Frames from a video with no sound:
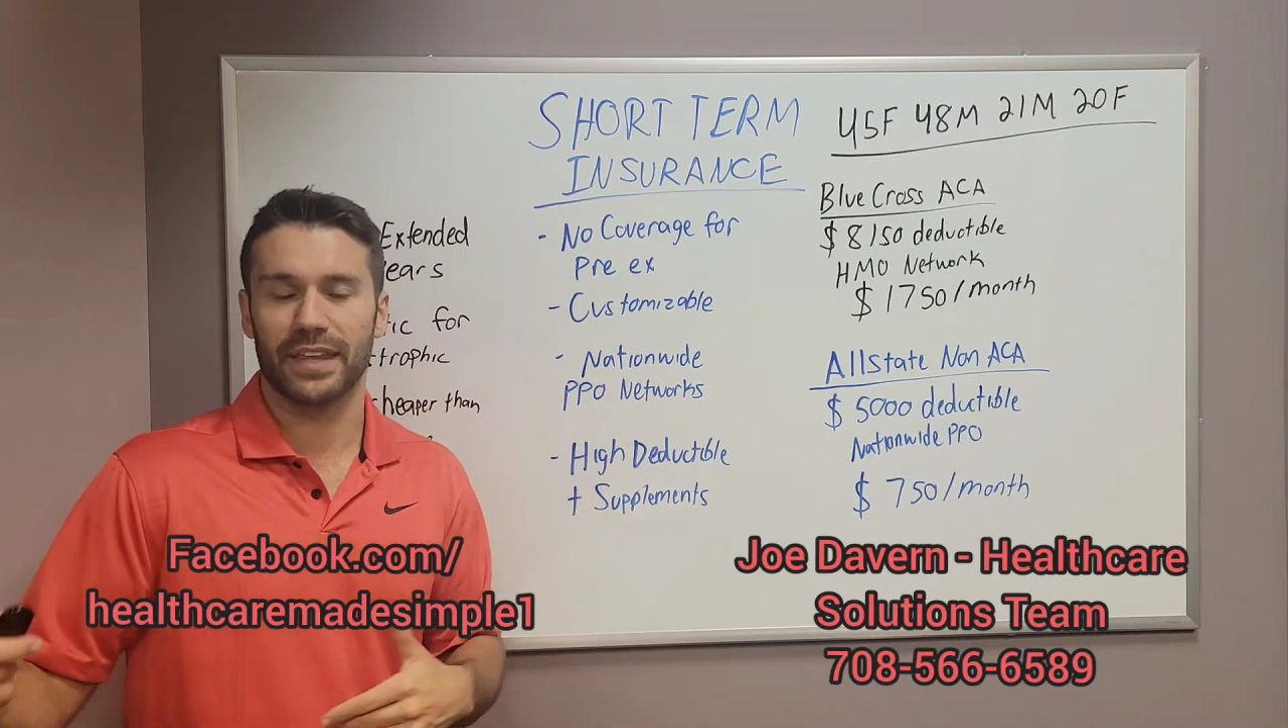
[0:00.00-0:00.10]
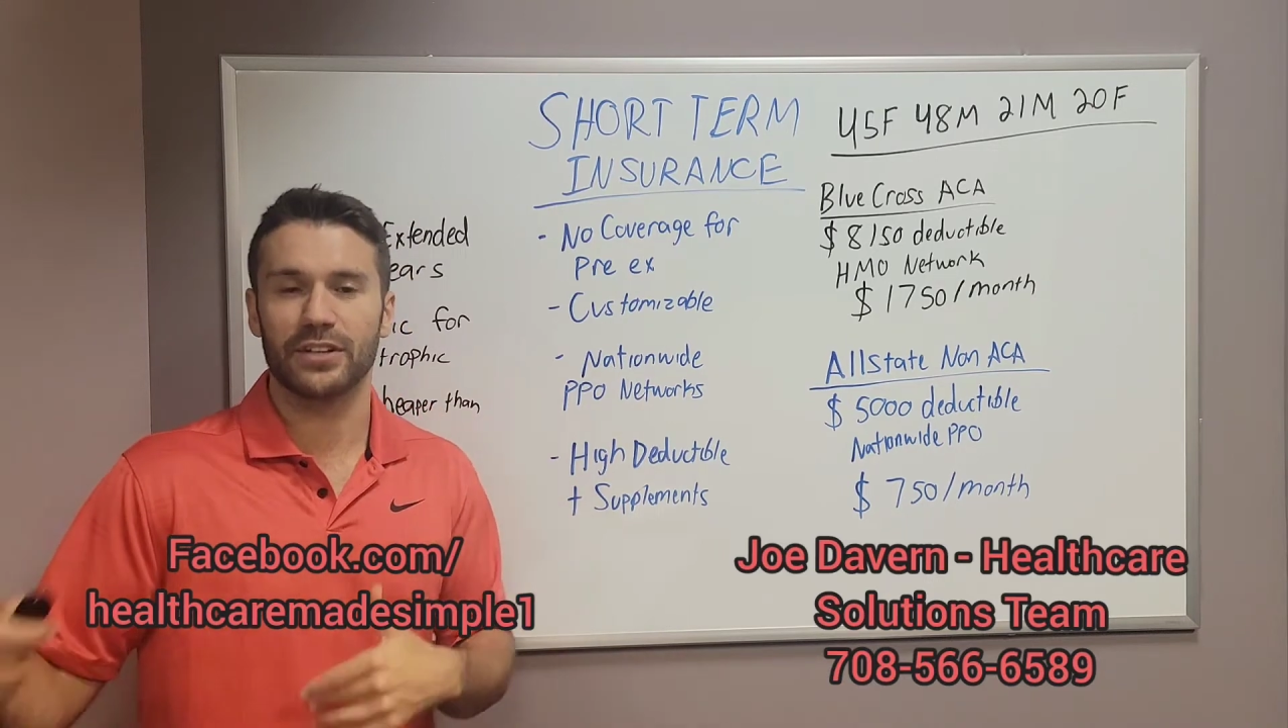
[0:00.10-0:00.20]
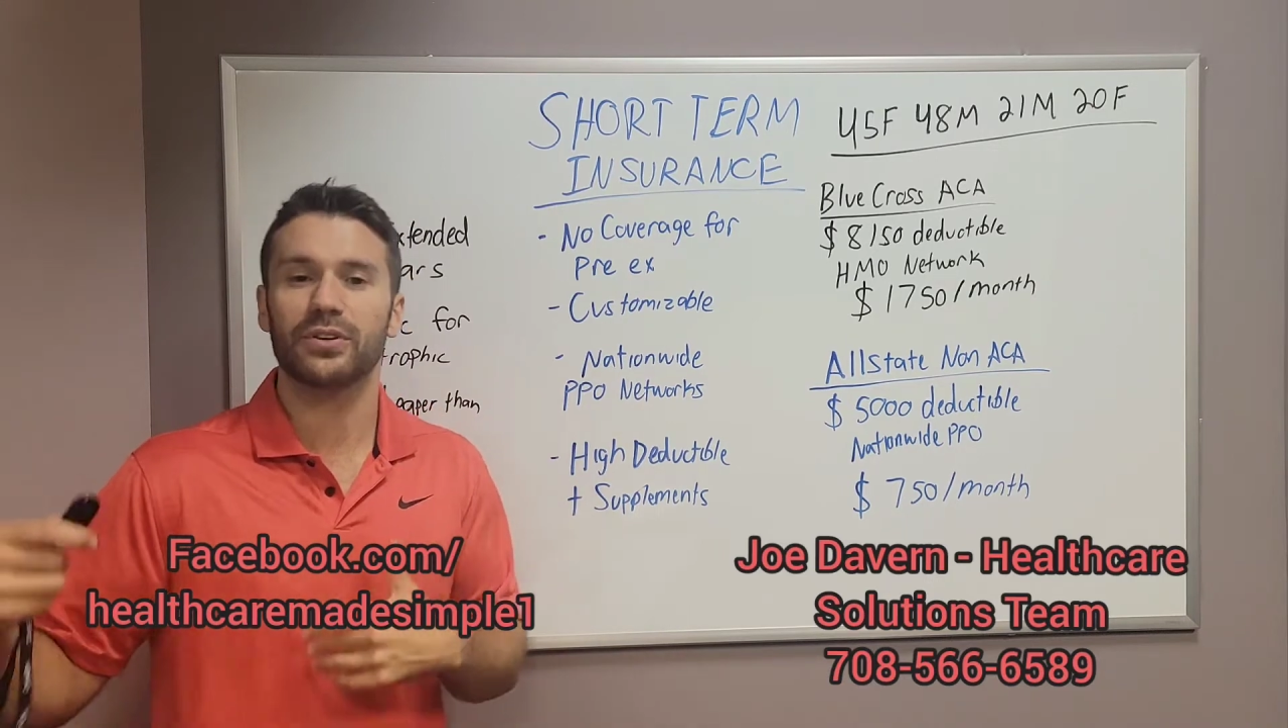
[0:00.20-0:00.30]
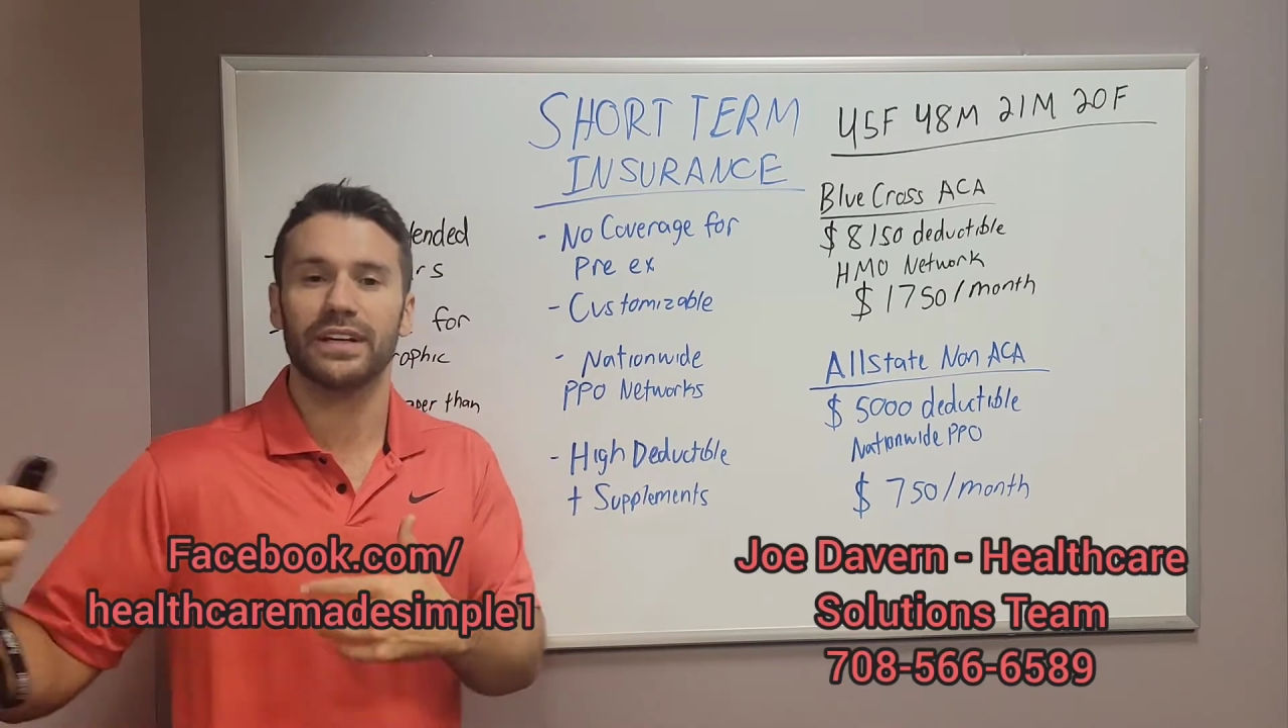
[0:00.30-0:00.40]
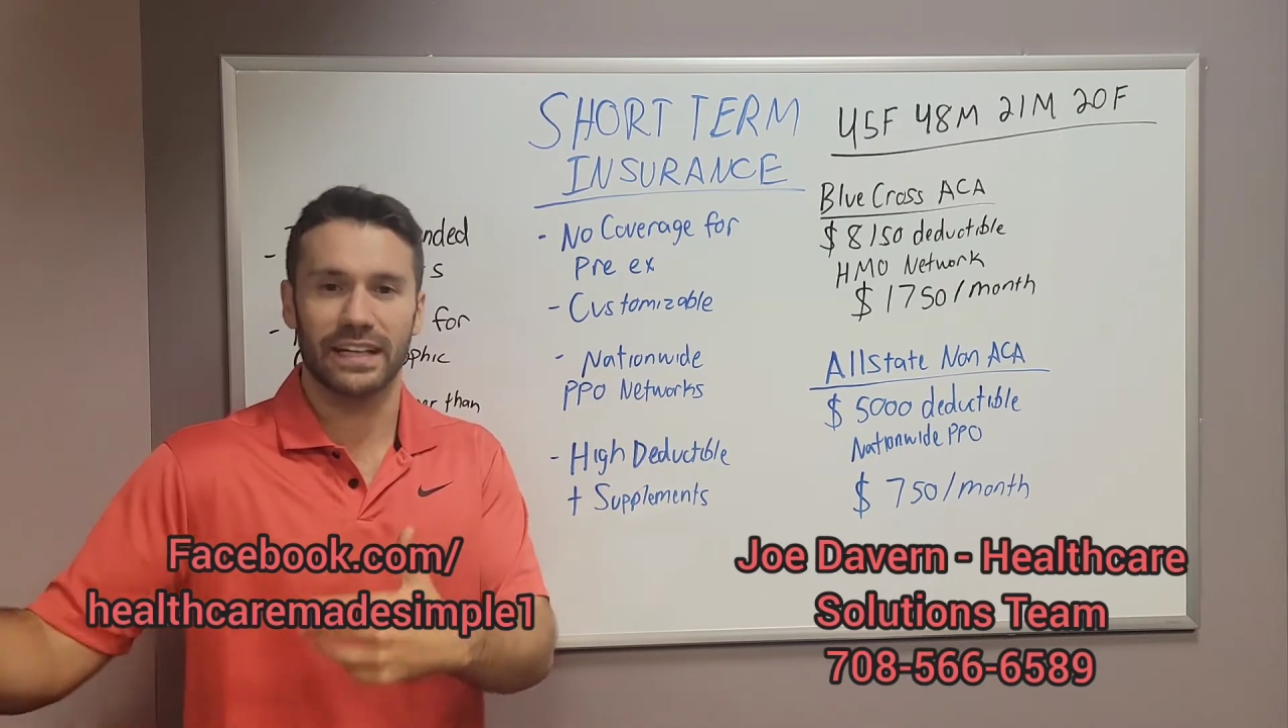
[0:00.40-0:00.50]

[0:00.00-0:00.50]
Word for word: than you can